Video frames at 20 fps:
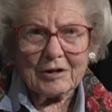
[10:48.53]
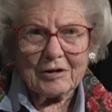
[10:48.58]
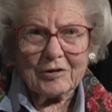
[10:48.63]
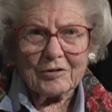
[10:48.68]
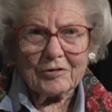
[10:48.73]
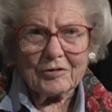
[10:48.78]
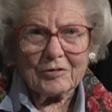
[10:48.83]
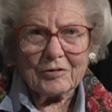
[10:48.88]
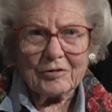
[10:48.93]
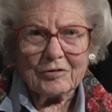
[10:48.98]

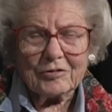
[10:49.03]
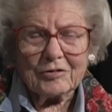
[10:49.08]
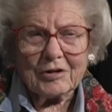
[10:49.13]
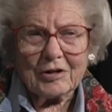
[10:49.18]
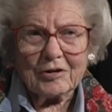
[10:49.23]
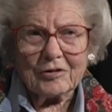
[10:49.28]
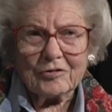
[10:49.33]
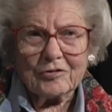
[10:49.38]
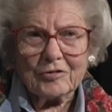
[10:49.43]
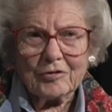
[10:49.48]
because
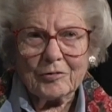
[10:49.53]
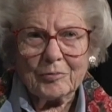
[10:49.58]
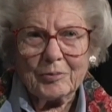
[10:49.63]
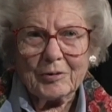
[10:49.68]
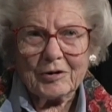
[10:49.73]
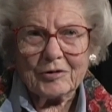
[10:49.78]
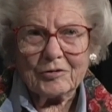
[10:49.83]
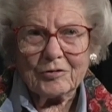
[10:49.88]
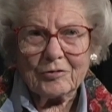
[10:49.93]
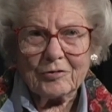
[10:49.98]
it's so
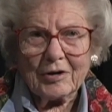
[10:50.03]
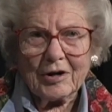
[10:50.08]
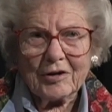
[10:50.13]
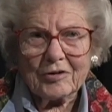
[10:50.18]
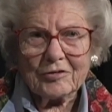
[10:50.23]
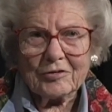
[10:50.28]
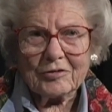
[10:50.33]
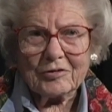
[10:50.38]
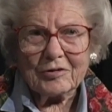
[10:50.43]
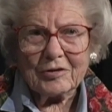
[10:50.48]

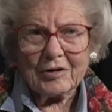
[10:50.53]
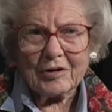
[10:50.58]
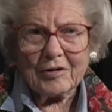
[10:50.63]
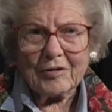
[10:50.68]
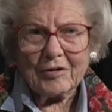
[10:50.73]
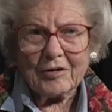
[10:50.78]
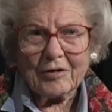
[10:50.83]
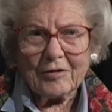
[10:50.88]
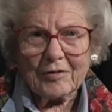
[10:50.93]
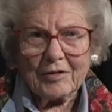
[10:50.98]
picturesque sitting
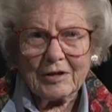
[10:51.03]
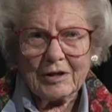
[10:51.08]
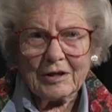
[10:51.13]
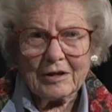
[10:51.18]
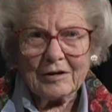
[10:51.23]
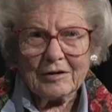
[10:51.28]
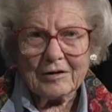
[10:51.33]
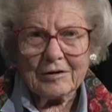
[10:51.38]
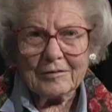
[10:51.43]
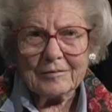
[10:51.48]
there on the
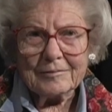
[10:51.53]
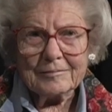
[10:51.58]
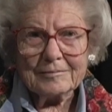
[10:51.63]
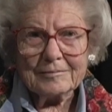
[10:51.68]
hill.